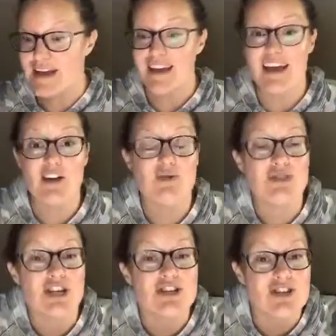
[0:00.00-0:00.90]
Can you
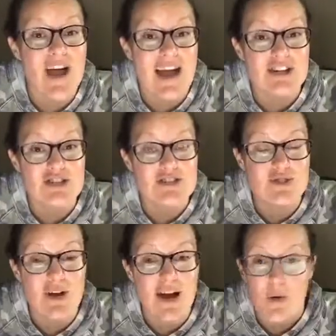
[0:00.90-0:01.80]
change your actions
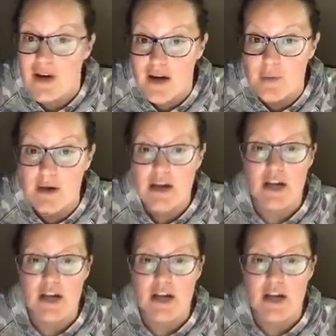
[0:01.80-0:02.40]
or outcome,